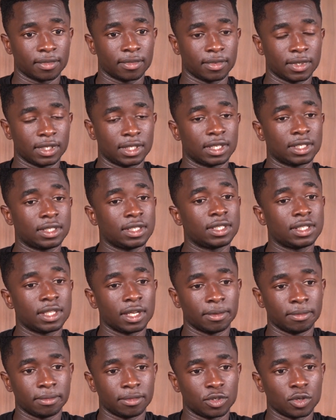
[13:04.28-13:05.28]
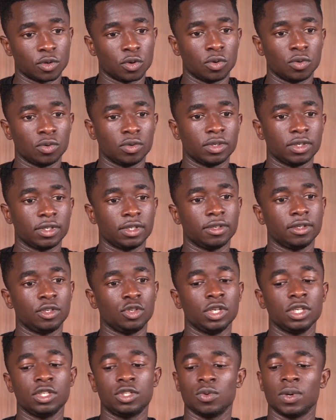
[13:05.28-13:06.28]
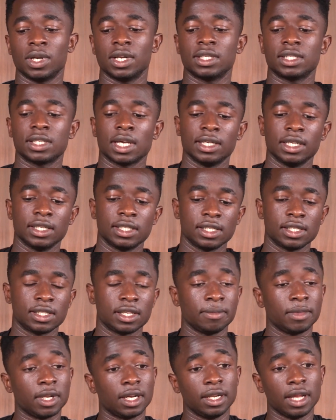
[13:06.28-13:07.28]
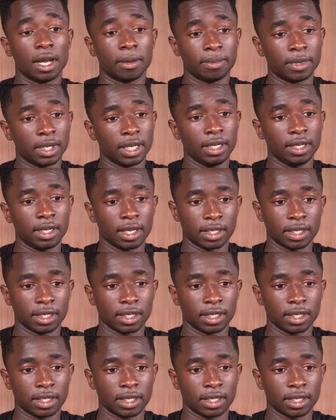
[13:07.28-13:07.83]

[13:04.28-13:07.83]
It's a system. So you need to understand the system that they play,